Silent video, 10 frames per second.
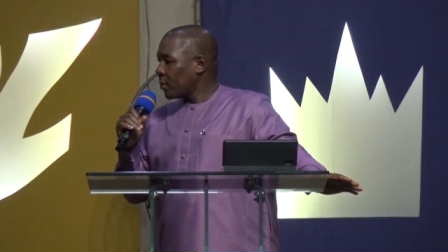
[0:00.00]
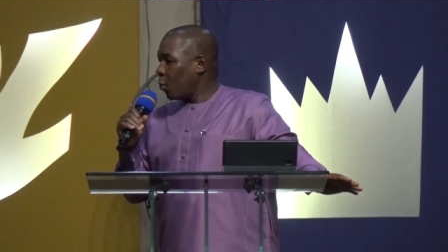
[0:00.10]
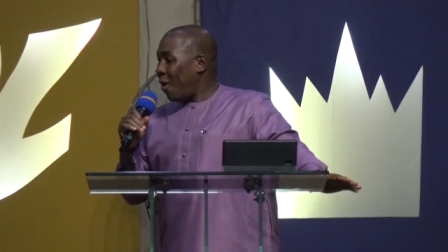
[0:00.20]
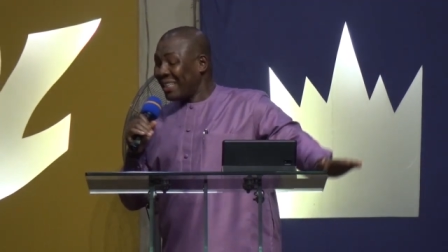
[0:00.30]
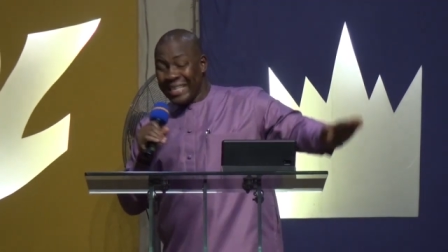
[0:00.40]

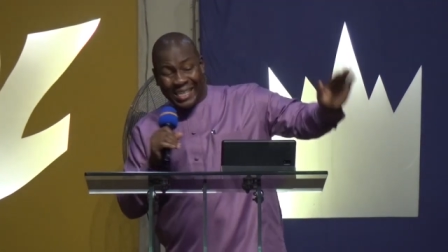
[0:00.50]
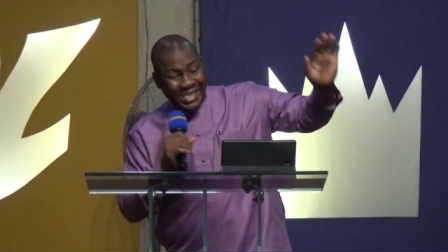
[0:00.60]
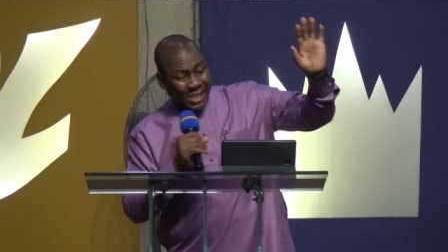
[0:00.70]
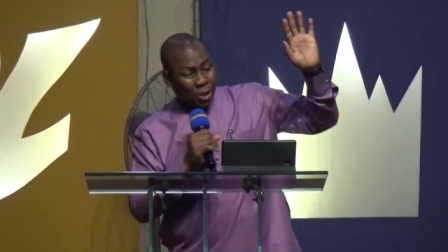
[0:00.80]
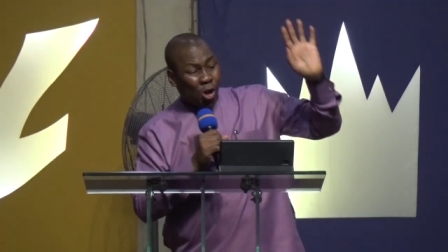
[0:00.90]
What he did
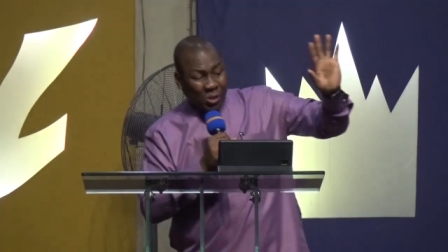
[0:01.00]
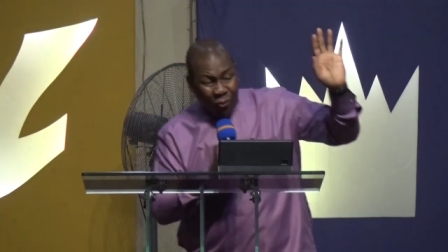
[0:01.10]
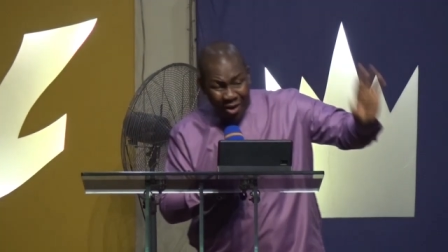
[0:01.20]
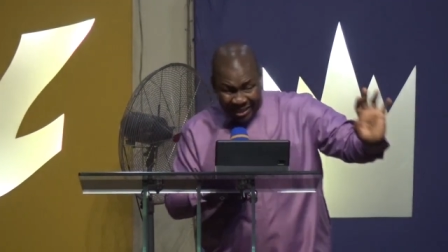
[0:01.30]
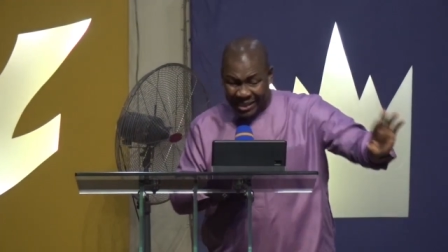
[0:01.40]
in those
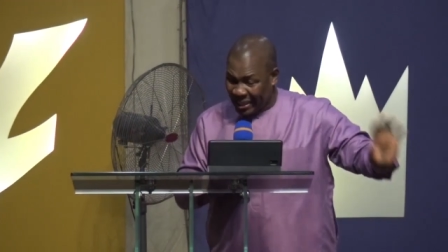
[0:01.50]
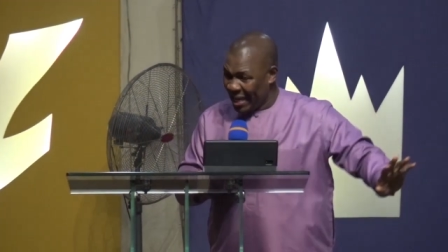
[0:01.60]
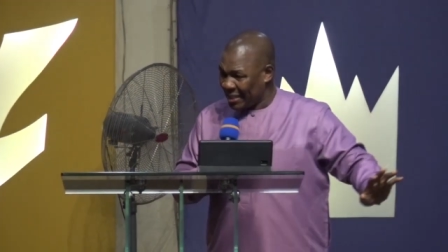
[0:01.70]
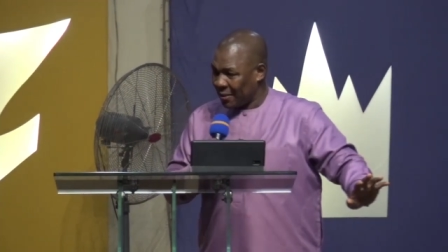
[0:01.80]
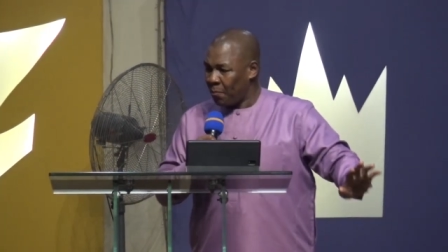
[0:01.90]
40
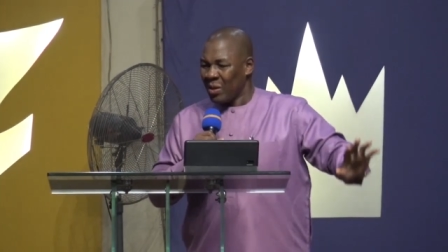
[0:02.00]
days,